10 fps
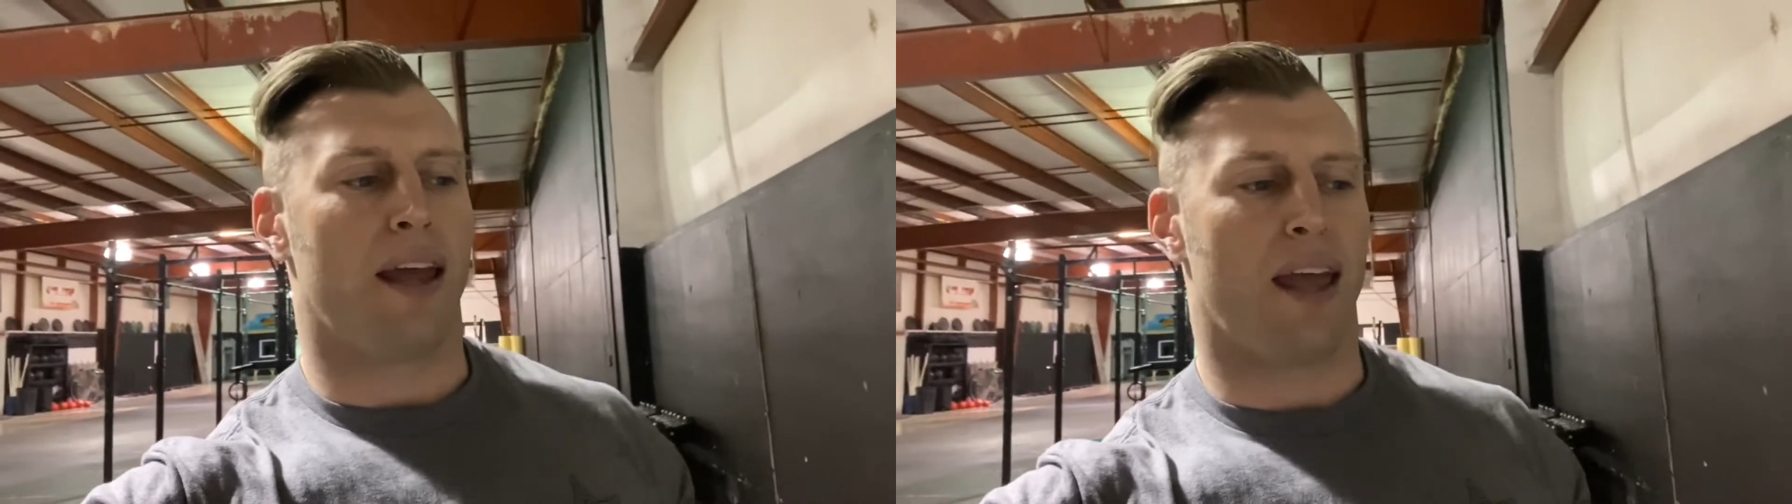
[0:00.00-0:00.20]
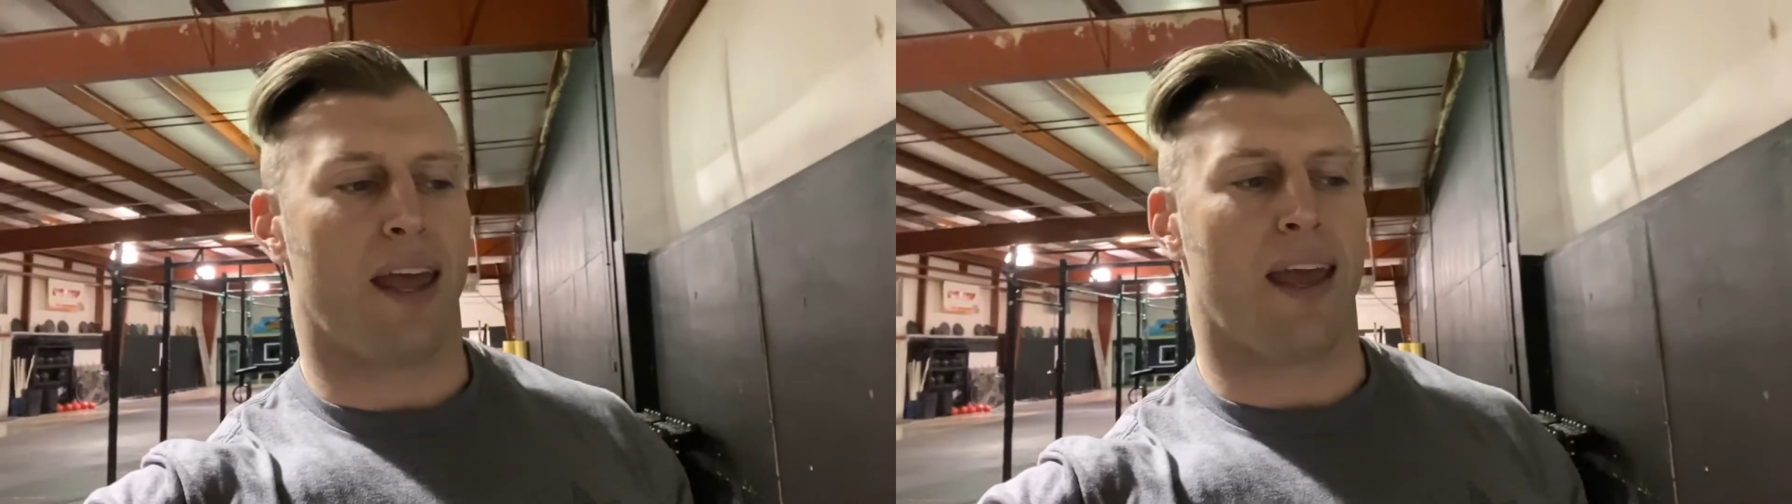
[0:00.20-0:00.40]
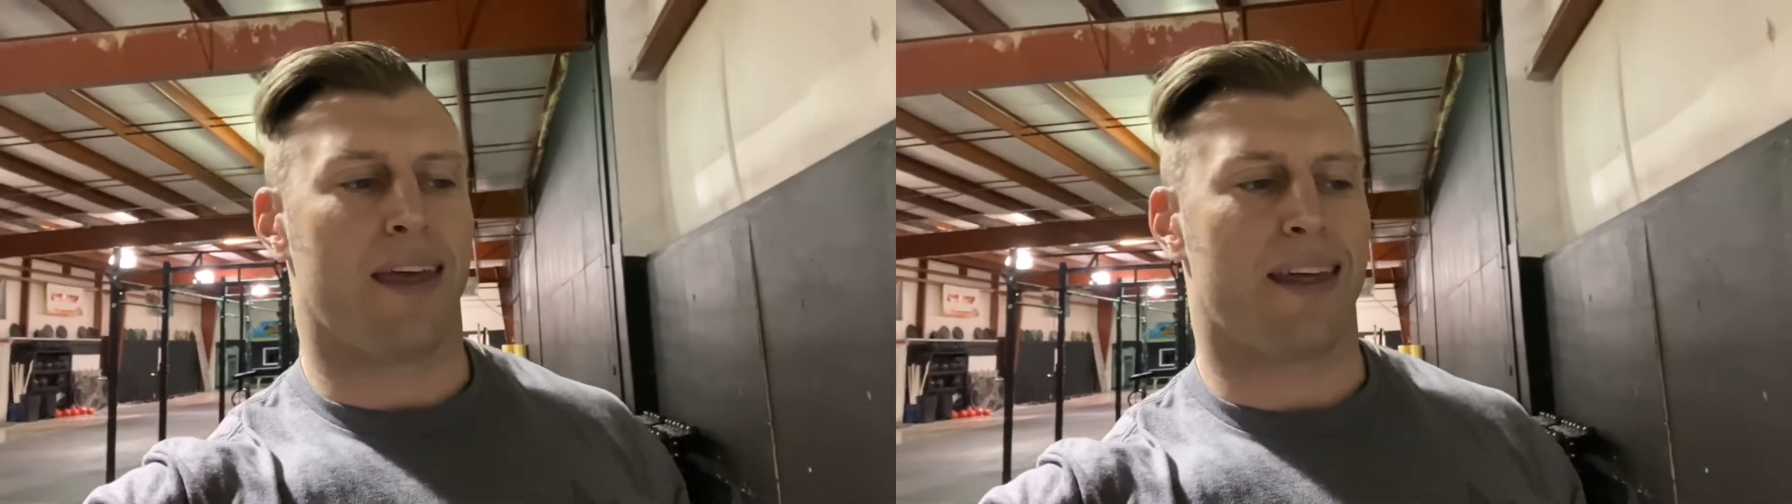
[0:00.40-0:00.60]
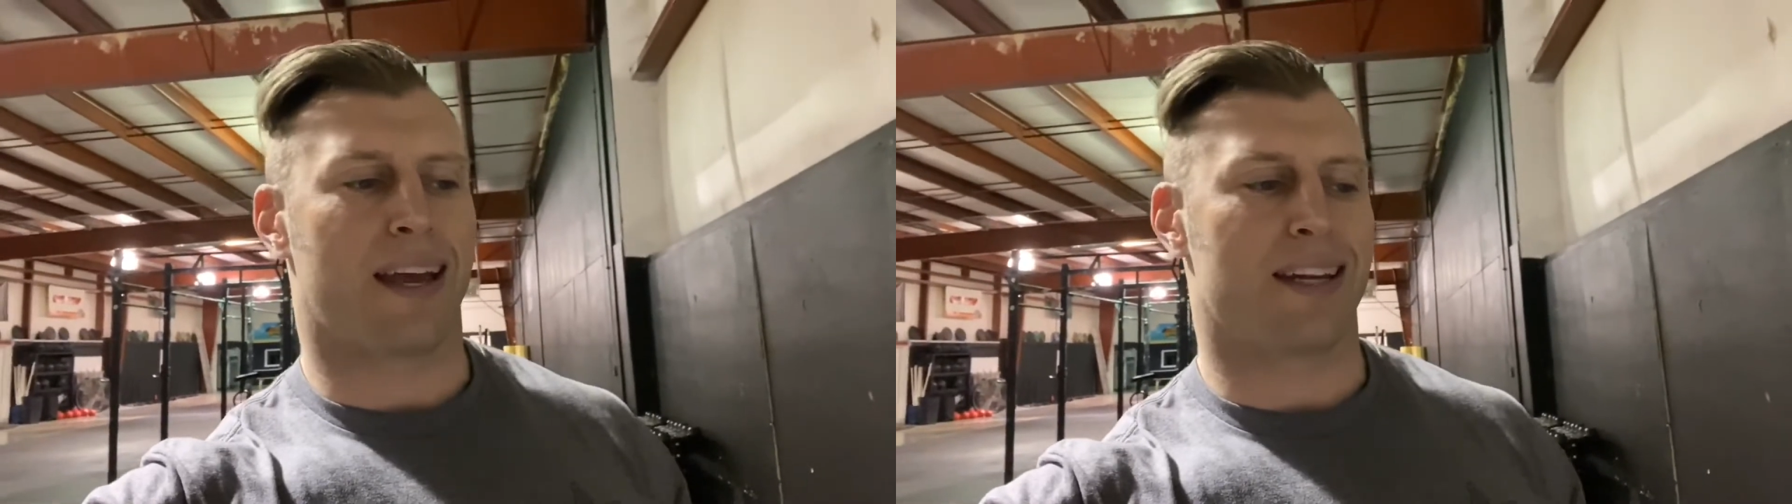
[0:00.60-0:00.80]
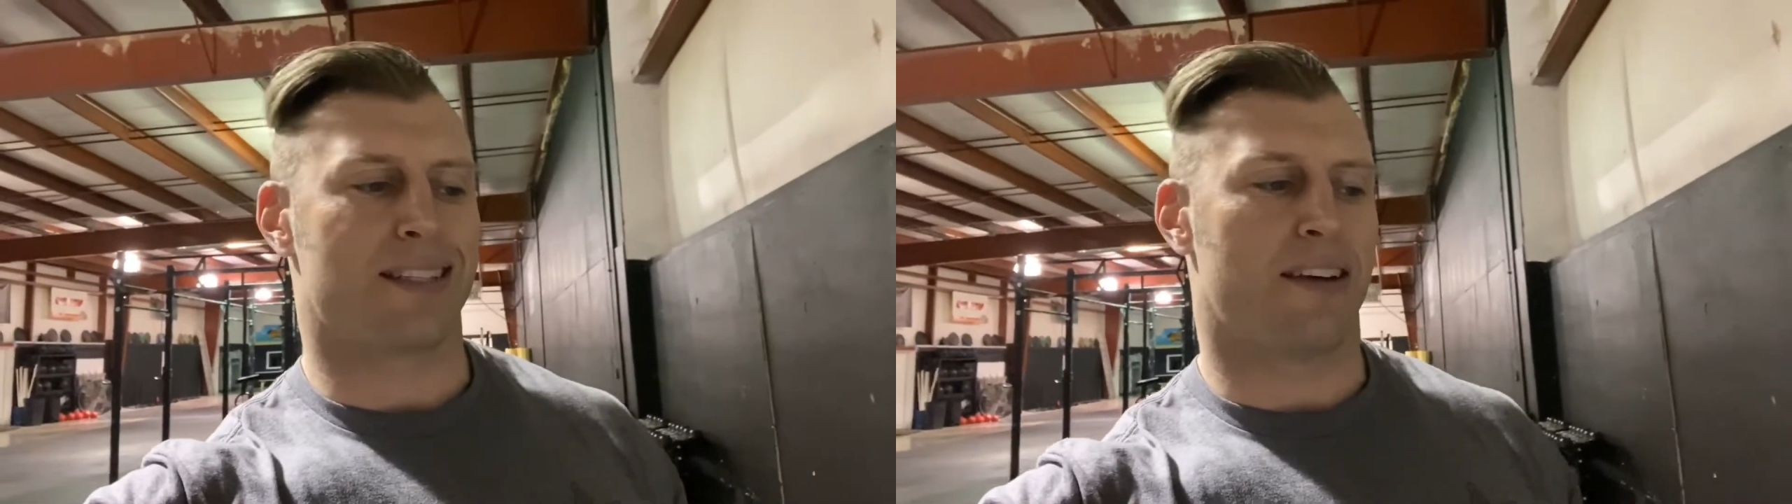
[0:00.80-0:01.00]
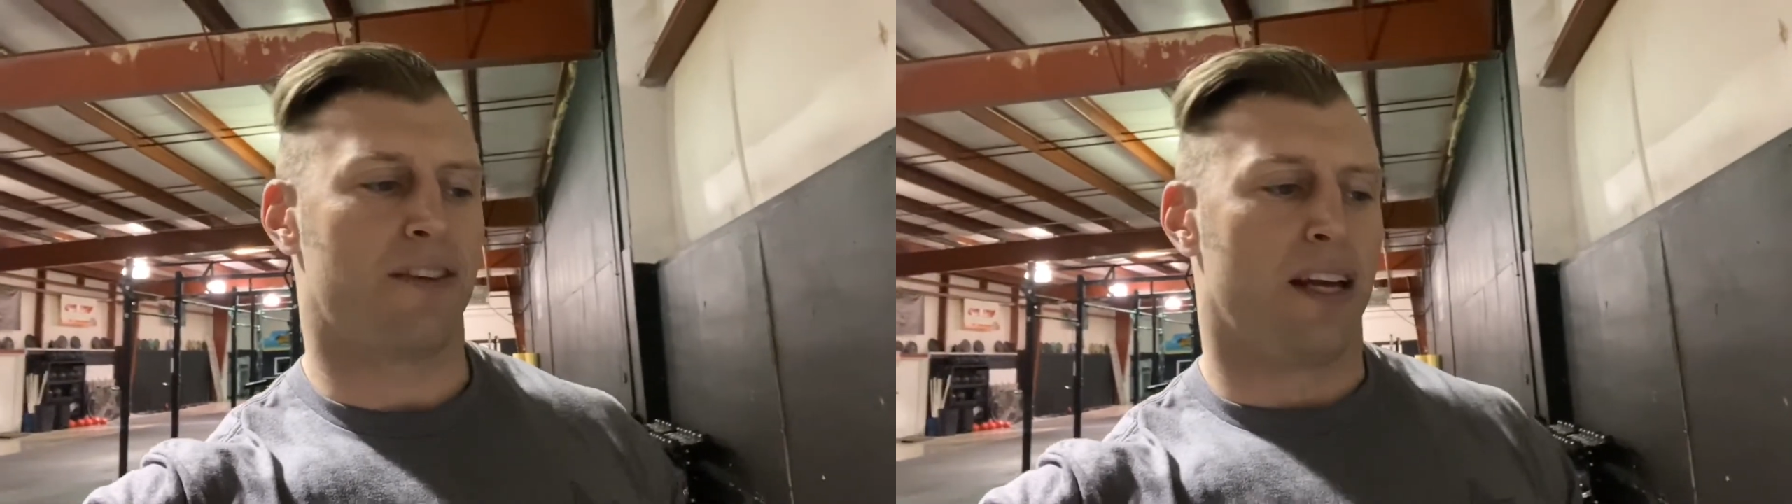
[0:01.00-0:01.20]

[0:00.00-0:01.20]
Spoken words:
and that kind of stuff.